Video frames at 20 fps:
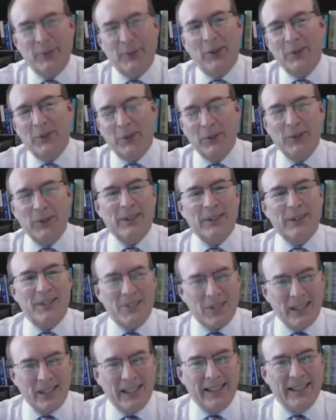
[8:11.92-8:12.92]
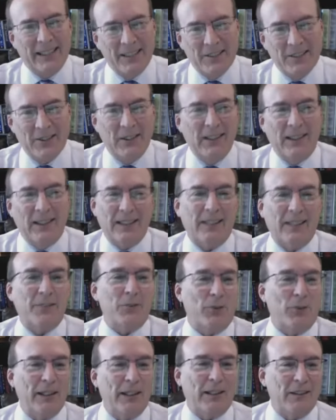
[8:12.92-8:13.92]
know you can change
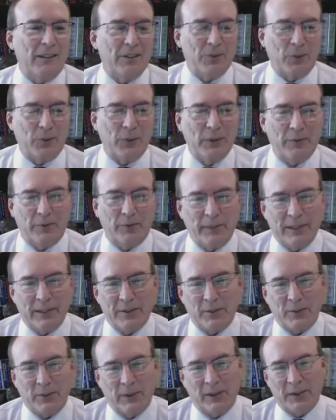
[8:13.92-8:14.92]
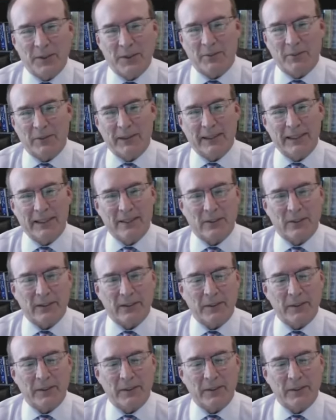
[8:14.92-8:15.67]
electronically stored information relatively easily.